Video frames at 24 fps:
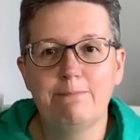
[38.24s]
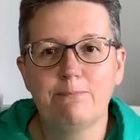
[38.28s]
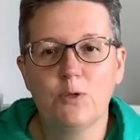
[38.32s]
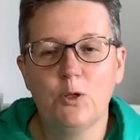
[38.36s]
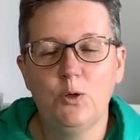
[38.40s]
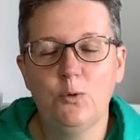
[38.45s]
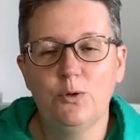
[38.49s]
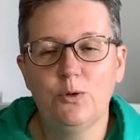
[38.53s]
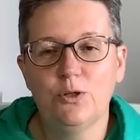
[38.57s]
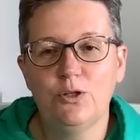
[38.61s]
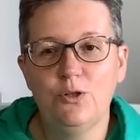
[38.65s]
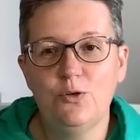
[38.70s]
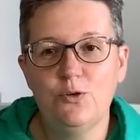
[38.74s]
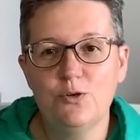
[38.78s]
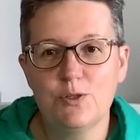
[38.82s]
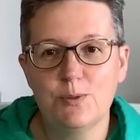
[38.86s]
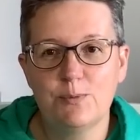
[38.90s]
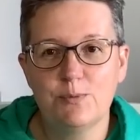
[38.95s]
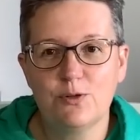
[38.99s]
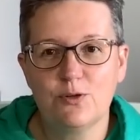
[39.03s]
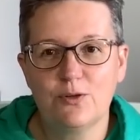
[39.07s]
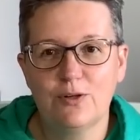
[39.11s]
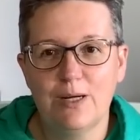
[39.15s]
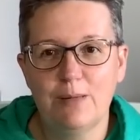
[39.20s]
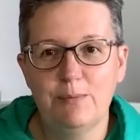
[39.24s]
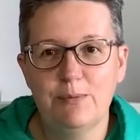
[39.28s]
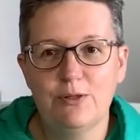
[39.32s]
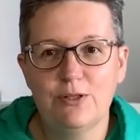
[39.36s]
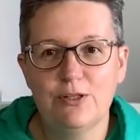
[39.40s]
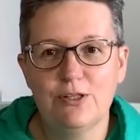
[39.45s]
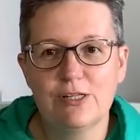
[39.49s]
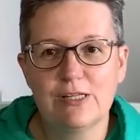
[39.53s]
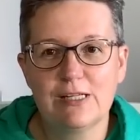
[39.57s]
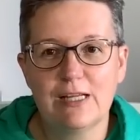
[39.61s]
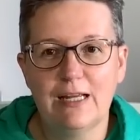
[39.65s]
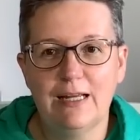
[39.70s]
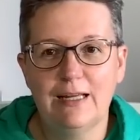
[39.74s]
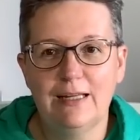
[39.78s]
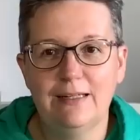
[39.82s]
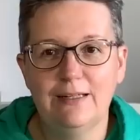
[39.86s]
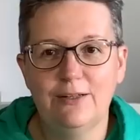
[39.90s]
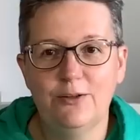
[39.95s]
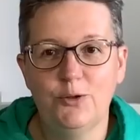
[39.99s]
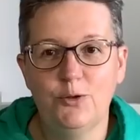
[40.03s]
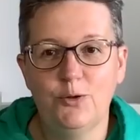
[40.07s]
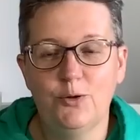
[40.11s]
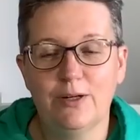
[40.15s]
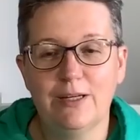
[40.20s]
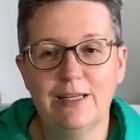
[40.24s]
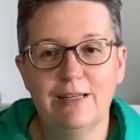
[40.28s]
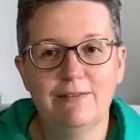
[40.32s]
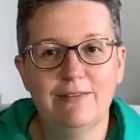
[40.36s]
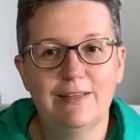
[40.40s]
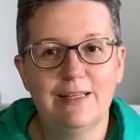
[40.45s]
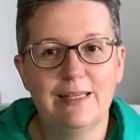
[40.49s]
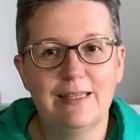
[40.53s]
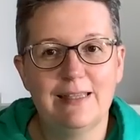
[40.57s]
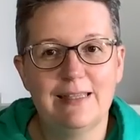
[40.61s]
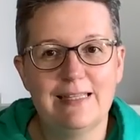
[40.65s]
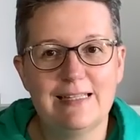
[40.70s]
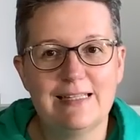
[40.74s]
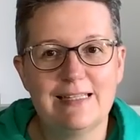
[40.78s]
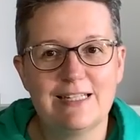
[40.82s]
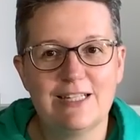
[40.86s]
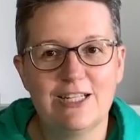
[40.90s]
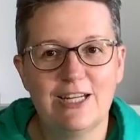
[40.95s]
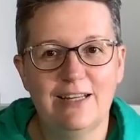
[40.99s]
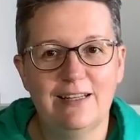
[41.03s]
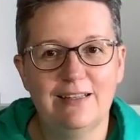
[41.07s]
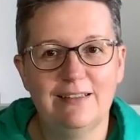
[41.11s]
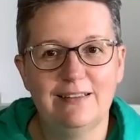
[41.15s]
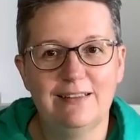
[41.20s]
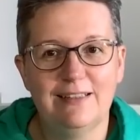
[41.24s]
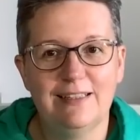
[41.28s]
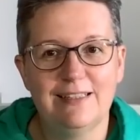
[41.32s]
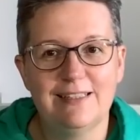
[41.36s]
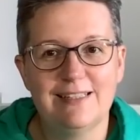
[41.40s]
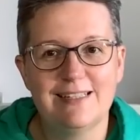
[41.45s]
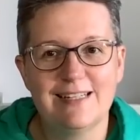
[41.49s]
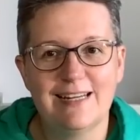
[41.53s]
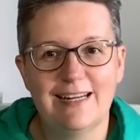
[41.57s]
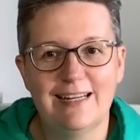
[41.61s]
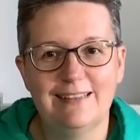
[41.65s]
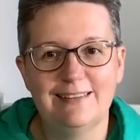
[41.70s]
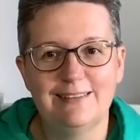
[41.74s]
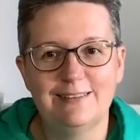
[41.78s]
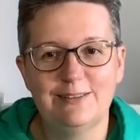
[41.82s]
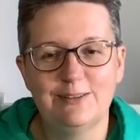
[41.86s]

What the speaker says: who are new subscribers and who are giving this channel a chance.